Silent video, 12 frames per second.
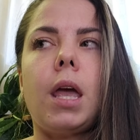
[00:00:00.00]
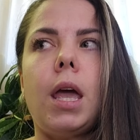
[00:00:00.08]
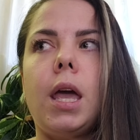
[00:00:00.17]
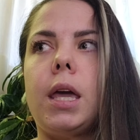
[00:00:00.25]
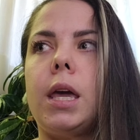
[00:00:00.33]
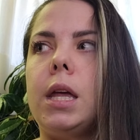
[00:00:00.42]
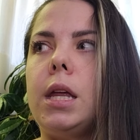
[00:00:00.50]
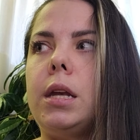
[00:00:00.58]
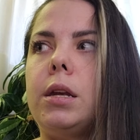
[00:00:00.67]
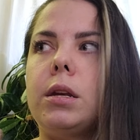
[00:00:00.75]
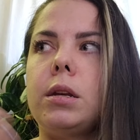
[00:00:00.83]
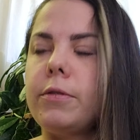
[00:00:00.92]
it
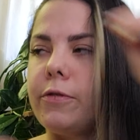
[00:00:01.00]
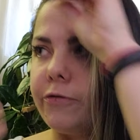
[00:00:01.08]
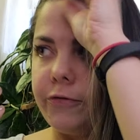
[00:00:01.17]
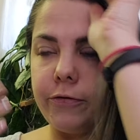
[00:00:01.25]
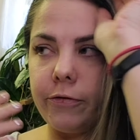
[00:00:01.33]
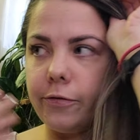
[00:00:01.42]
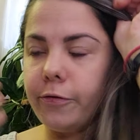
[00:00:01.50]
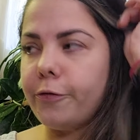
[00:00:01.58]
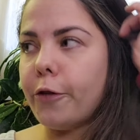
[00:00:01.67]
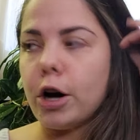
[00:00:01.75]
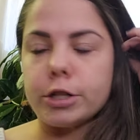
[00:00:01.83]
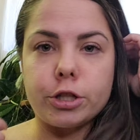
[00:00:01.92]
can
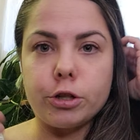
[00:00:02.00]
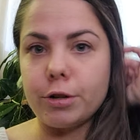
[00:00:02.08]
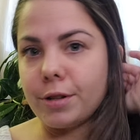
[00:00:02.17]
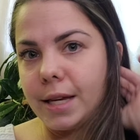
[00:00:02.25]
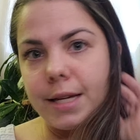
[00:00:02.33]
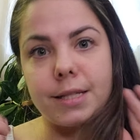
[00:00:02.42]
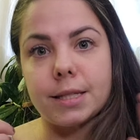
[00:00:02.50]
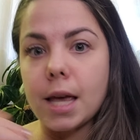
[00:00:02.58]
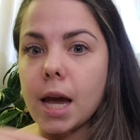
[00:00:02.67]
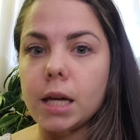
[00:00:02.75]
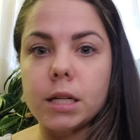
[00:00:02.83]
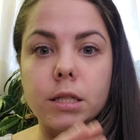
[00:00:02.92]
foster these
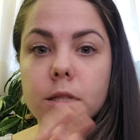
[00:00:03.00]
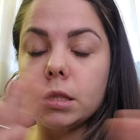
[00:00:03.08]
like